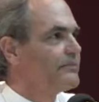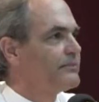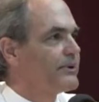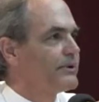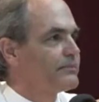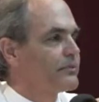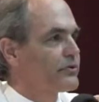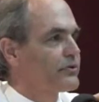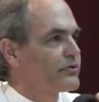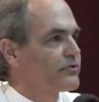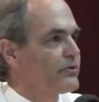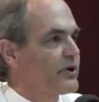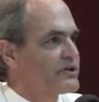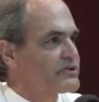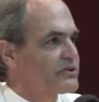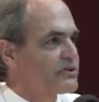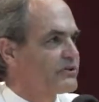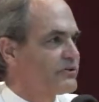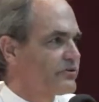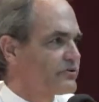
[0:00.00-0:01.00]
people were
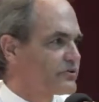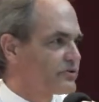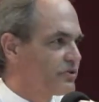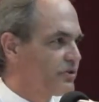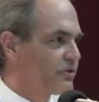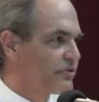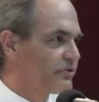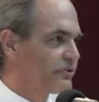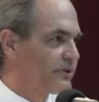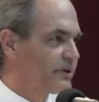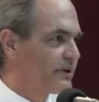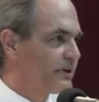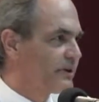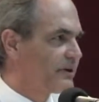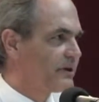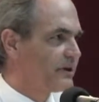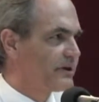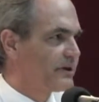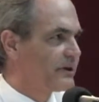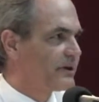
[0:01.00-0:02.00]
dressing their children
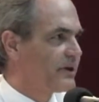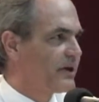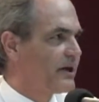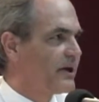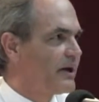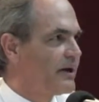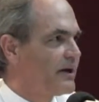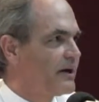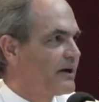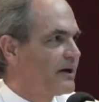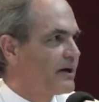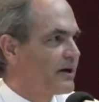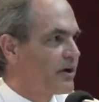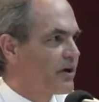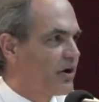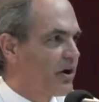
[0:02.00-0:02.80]
in the uh,